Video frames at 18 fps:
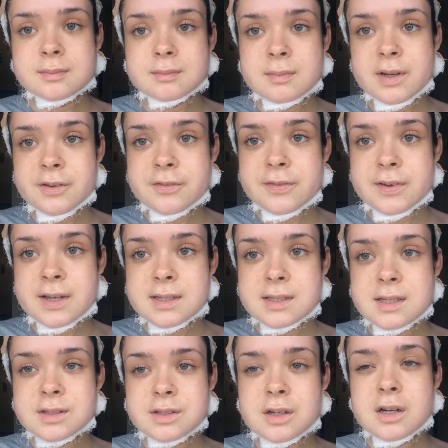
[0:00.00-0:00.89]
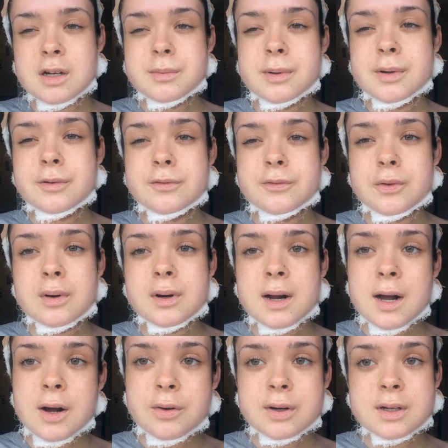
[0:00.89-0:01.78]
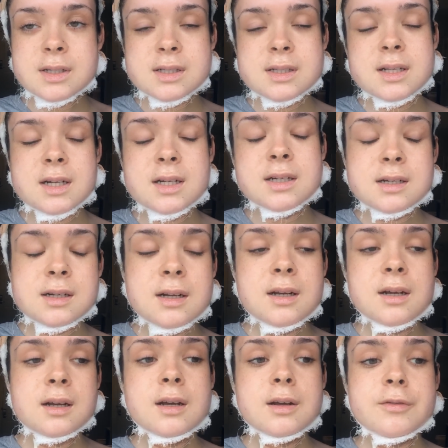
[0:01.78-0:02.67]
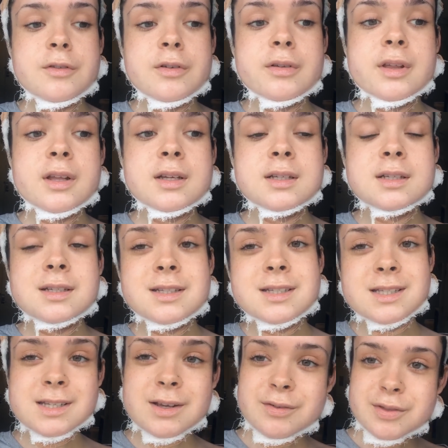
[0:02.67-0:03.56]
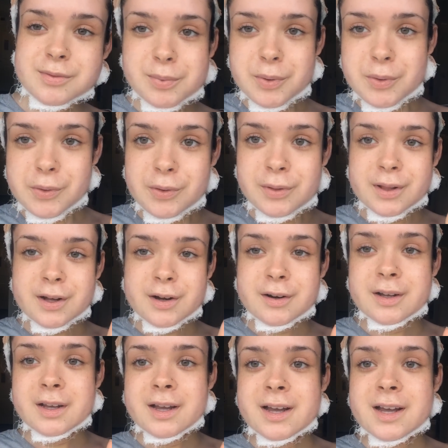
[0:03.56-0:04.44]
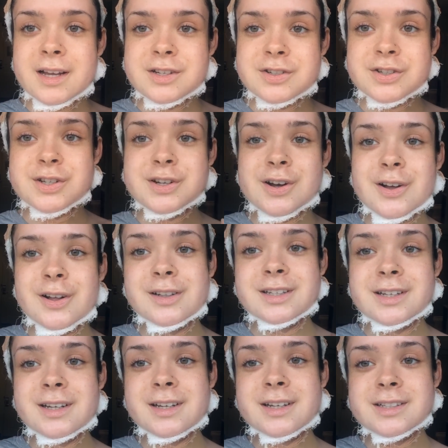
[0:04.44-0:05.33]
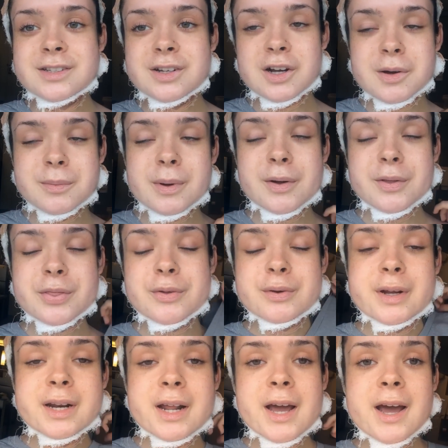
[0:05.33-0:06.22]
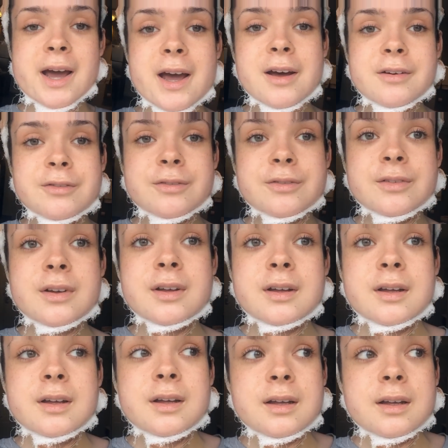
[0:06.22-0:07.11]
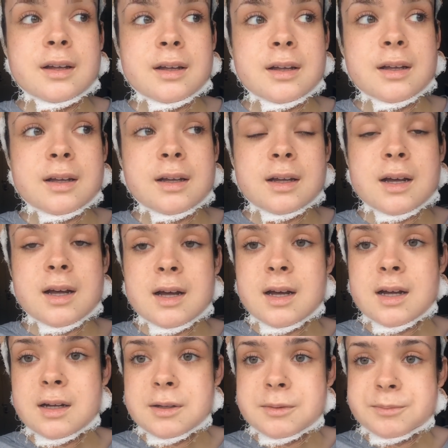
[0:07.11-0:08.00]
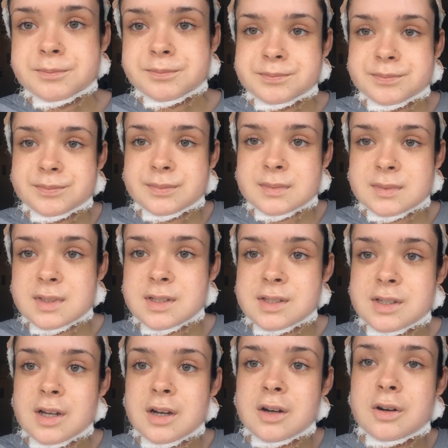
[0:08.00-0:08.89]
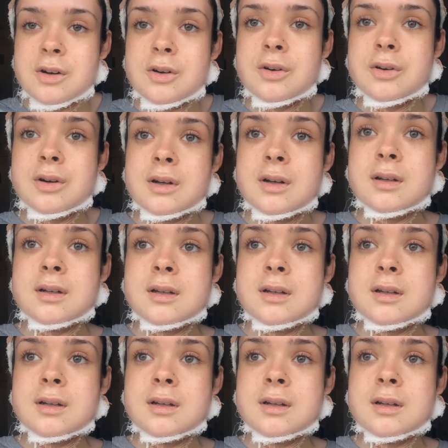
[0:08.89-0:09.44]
my face, it took about four hours, and then for the South Pole area, as she called it. It took about three and a half. Um, so,